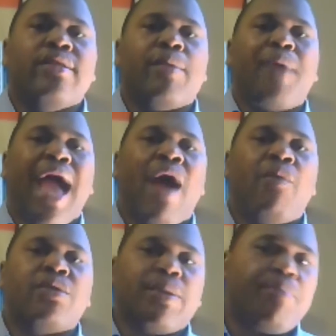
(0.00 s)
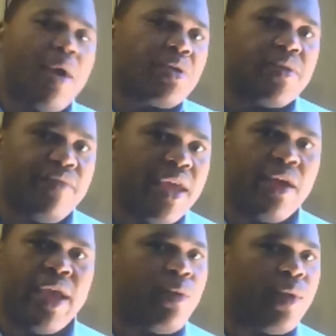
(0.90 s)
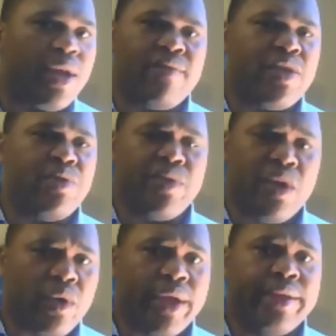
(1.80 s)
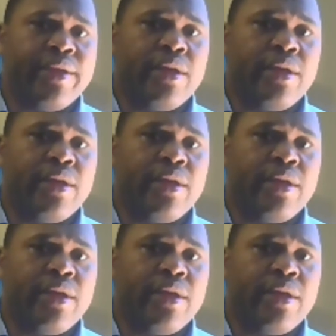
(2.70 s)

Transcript: the power to persevere in whatever you're doing.